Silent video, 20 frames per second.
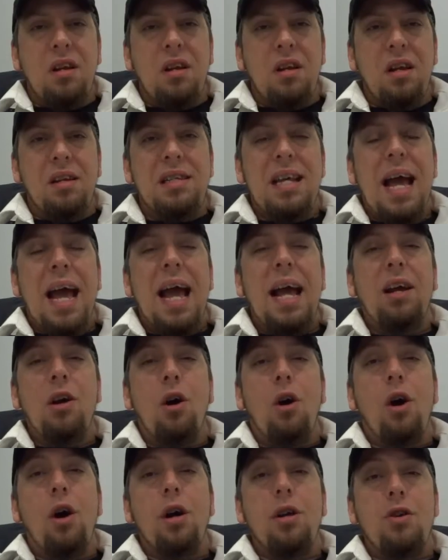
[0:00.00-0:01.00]
an
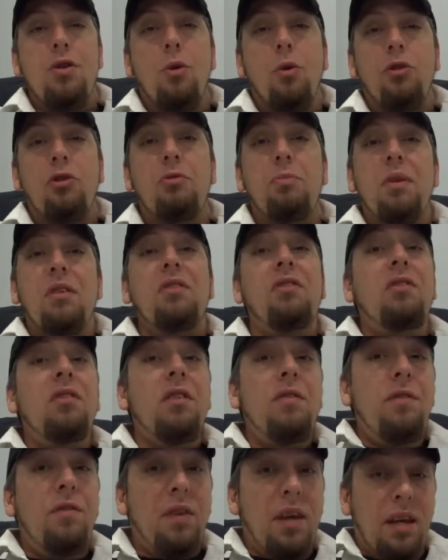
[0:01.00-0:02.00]
attack on your
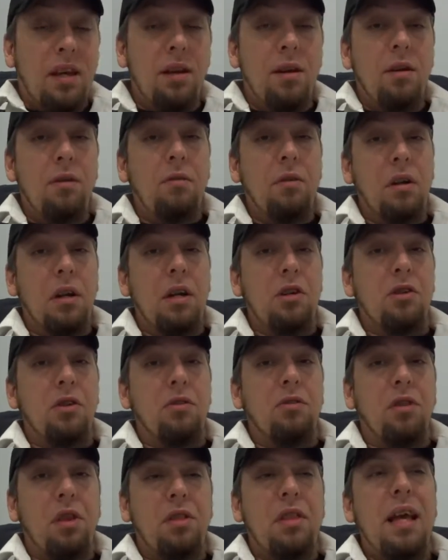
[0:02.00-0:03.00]
specific
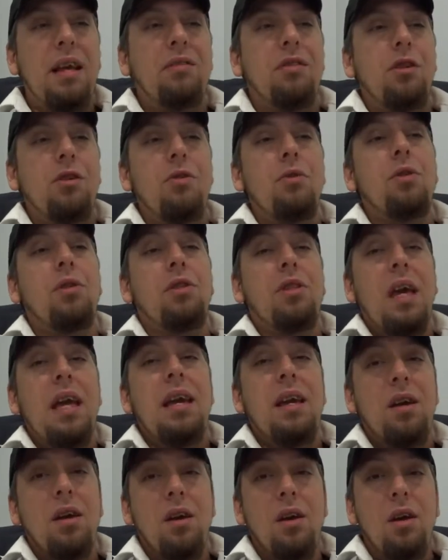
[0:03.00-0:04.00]
religions, the things that you
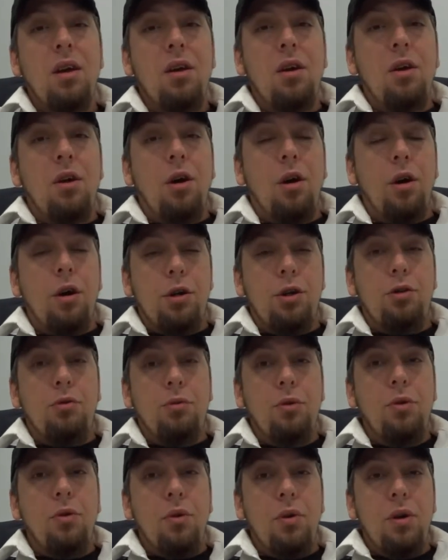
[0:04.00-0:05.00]
think are
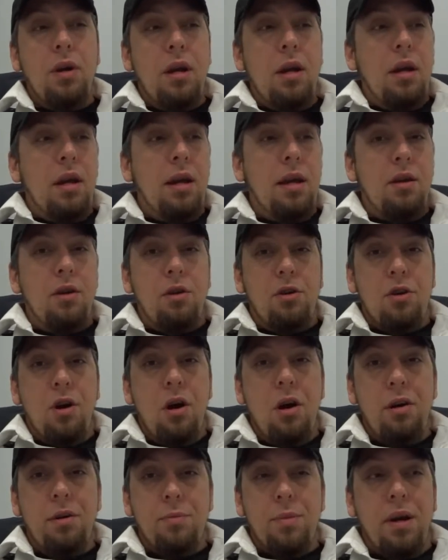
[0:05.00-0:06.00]
true in your
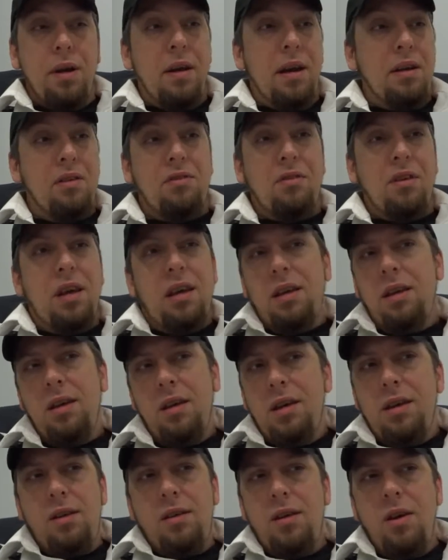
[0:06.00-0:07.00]
dogma. And it's like,
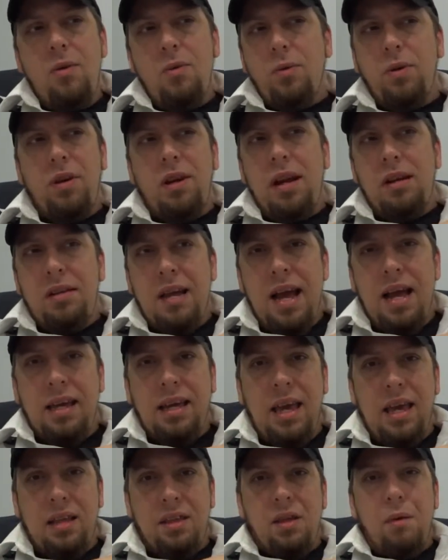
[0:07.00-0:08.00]
no, we're
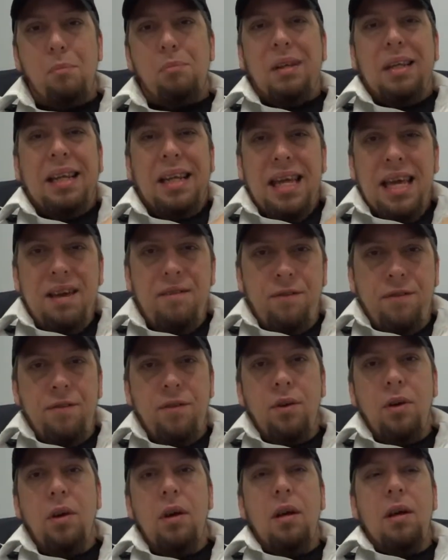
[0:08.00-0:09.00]
attacking the
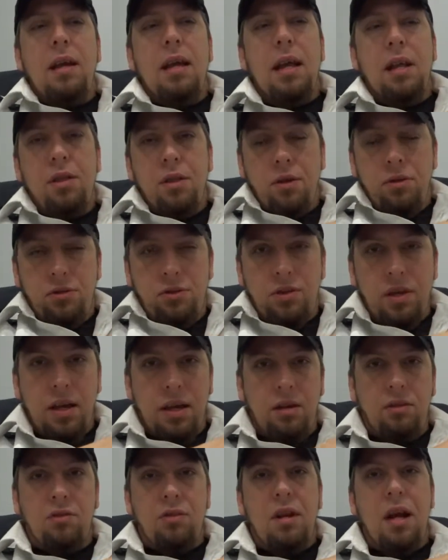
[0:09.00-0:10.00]
belief in those
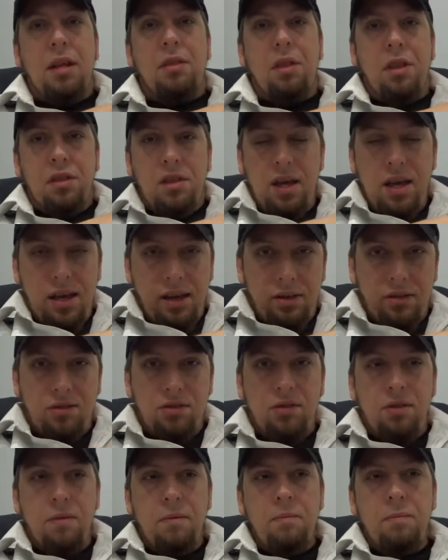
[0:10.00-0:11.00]
things, not the
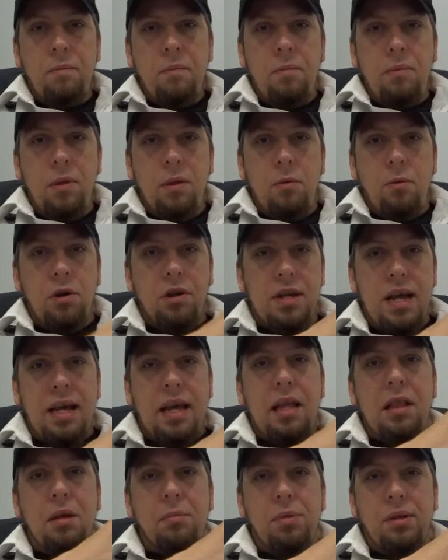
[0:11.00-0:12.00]
things. We're
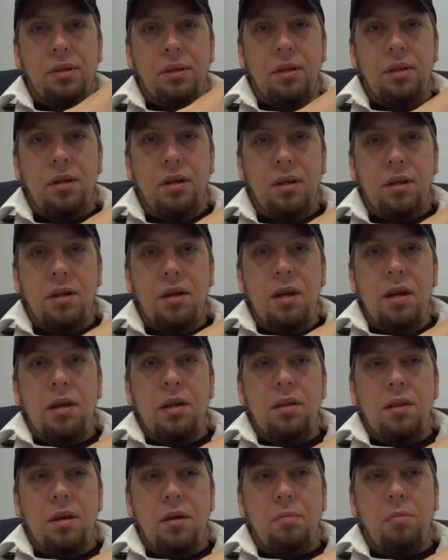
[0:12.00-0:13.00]
attacking
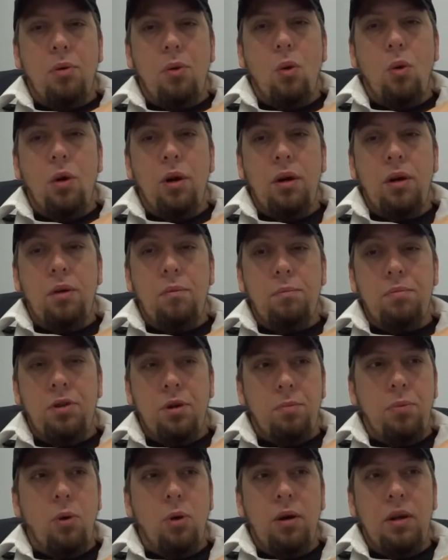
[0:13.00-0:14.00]

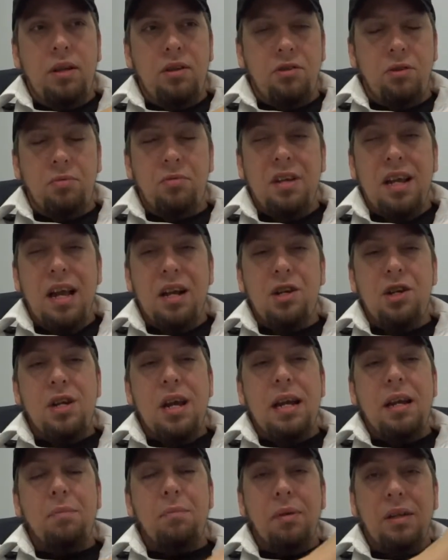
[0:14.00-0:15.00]
the poorly
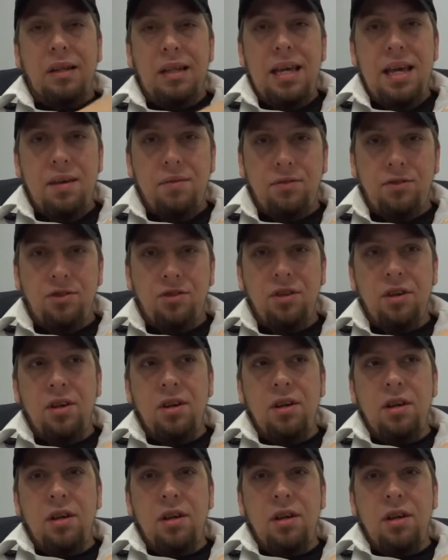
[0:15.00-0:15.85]
substantiated beliefs,